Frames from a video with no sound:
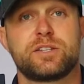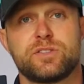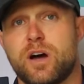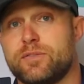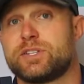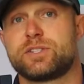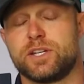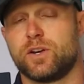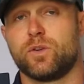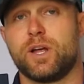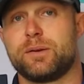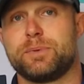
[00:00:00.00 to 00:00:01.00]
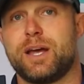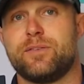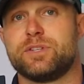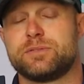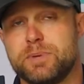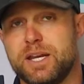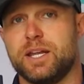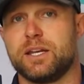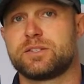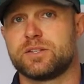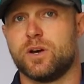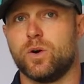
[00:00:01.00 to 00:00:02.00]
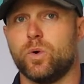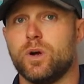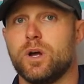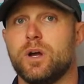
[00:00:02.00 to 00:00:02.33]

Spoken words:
Because obviously you're letting me have this meeting, so